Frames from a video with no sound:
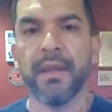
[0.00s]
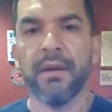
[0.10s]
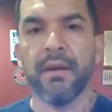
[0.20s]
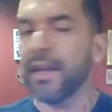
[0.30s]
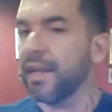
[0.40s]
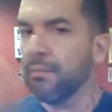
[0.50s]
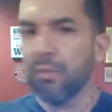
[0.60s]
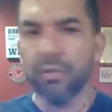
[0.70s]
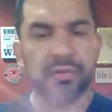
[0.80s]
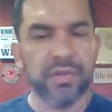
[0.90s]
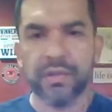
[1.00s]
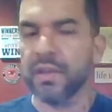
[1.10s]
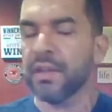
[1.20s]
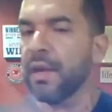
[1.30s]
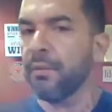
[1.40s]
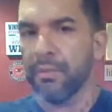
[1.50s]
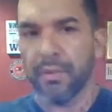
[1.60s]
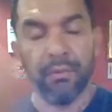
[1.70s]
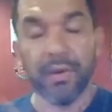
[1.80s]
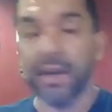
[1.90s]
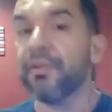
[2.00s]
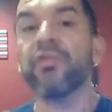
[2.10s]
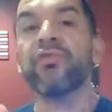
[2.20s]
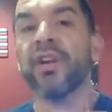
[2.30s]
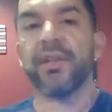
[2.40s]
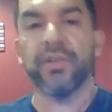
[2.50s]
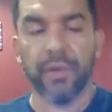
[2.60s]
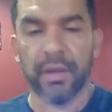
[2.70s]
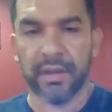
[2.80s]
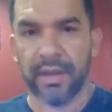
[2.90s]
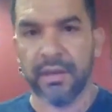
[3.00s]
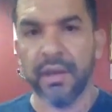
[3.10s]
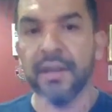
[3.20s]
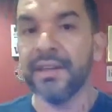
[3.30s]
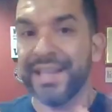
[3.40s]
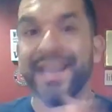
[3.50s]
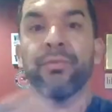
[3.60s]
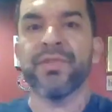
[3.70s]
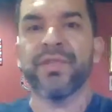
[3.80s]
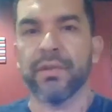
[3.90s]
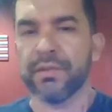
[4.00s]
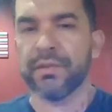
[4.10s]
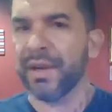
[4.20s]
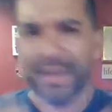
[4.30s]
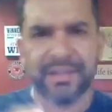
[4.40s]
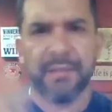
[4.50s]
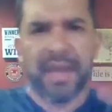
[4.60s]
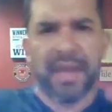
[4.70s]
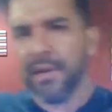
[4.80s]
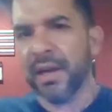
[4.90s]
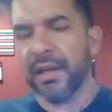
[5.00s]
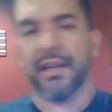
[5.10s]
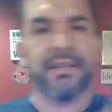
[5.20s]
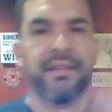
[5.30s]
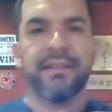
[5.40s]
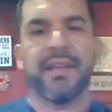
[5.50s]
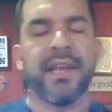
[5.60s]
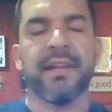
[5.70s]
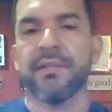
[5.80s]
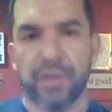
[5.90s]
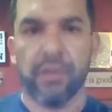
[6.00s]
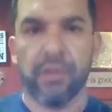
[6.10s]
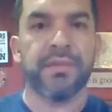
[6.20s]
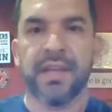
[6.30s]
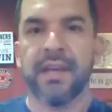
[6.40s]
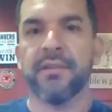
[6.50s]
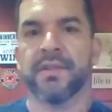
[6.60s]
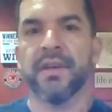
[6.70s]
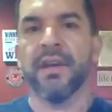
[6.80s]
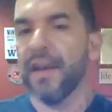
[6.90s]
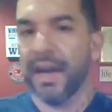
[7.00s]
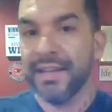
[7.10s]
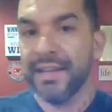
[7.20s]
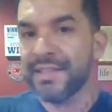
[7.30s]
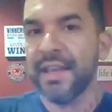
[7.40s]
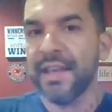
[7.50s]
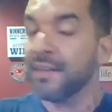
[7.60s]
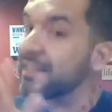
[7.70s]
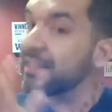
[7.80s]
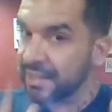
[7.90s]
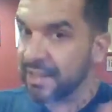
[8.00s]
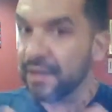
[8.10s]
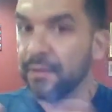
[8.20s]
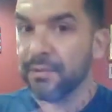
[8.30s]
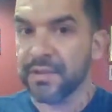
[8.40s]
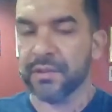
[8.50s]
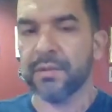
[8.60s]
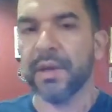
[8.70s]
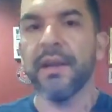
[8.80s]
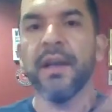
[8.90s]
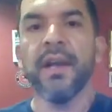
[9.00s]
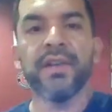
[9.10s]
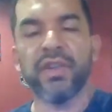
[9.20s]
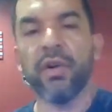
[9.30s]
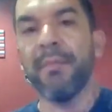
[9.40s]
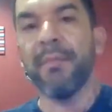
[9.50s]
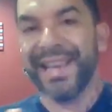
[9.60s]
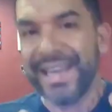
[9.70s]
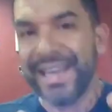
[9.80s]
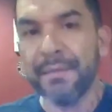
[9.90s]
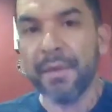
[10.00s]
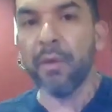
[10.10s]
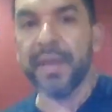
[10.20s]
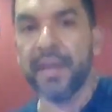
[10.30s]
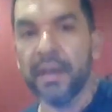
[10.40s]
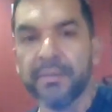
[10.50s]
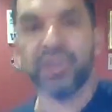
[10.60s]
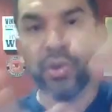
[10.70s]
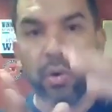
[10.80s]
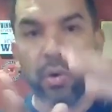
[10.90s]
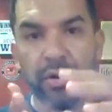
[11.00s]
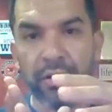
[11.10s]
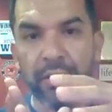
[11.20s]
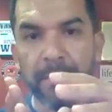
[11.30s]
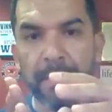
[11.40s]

right? Getting more results online with whatever you're trying to do online to get results, right? Not to make money, not to get close sales. I didn't say that. I said to get results, right? So my email becomes shorter,